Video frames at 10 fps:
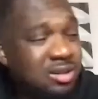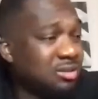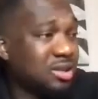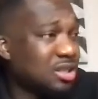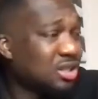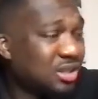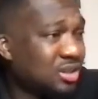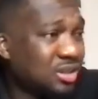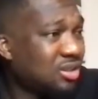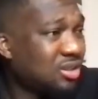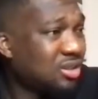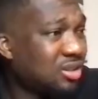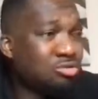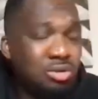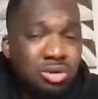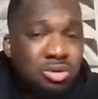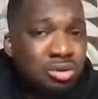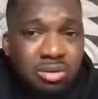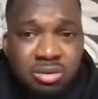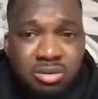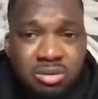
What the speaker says: No, I'm with you. That first goal,